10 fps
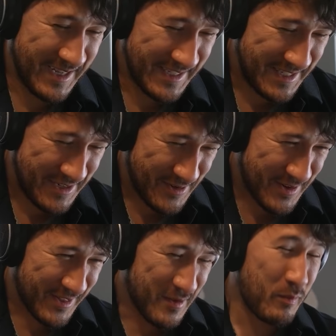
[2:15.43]
Did you
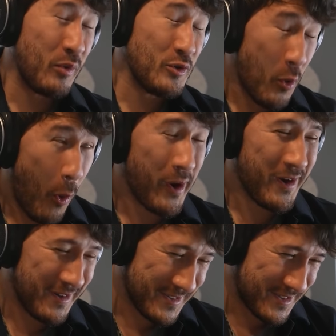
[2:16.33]
get the
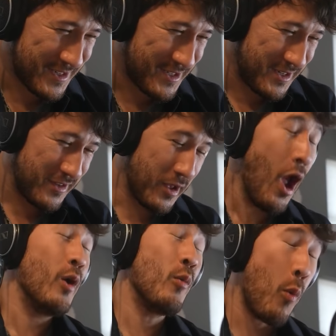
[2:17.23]
boings? Did you get
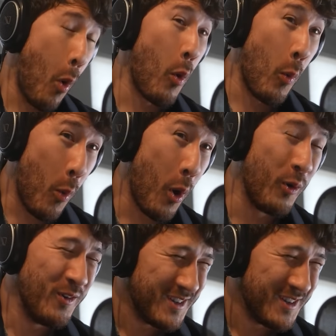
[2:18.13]
the woo woo?